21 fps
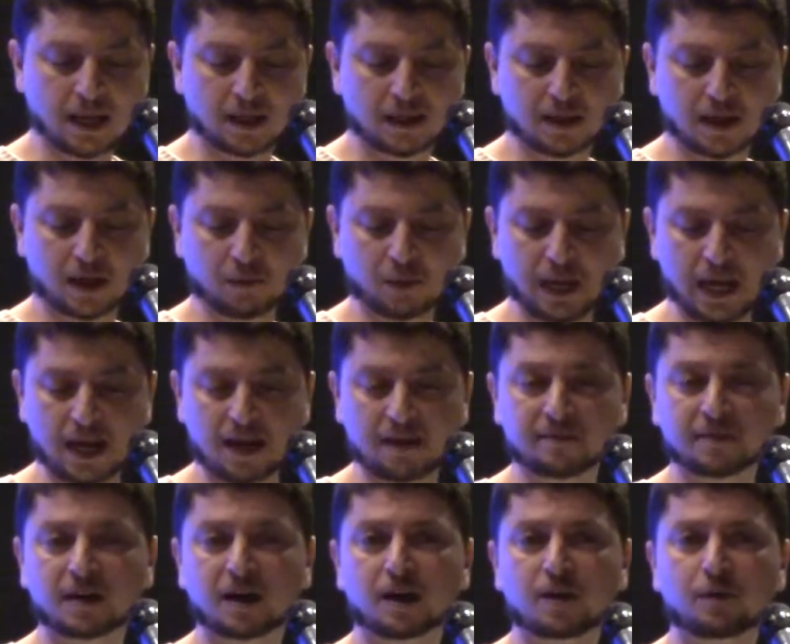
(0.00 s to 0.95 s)
Then we
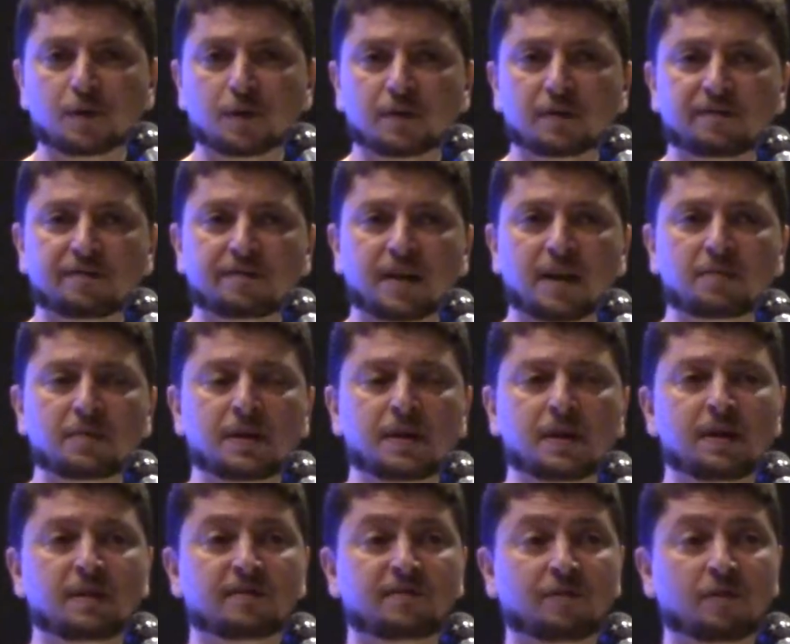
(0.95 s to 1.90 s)
have our
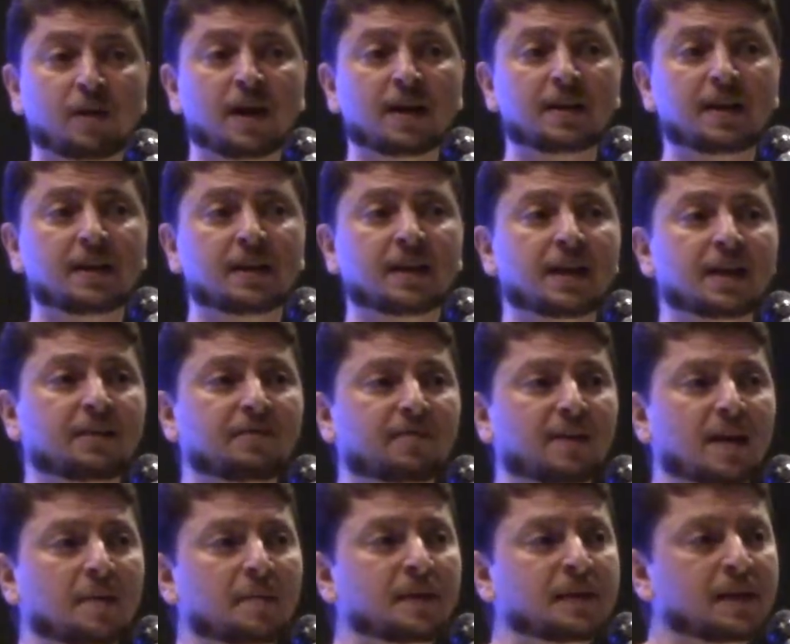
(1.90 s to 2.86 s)
Friday night
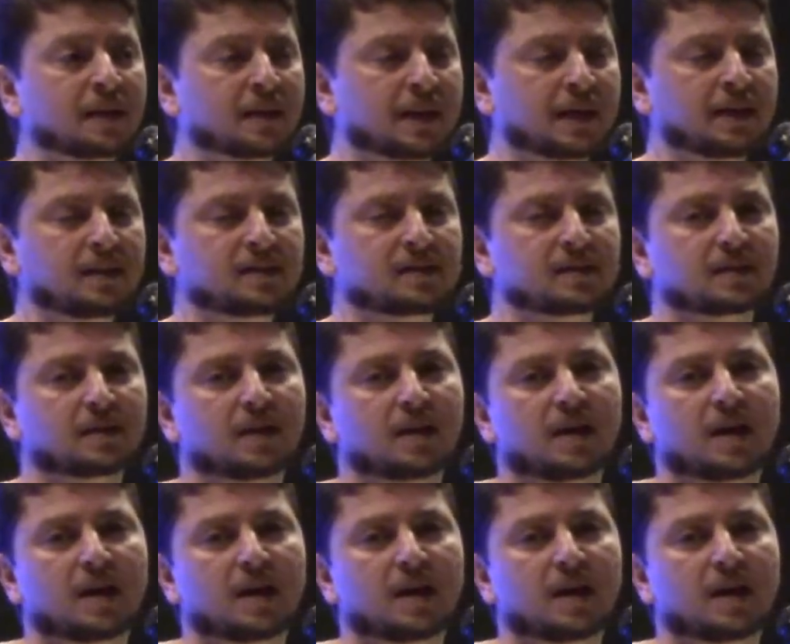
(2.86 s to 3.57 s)
family night,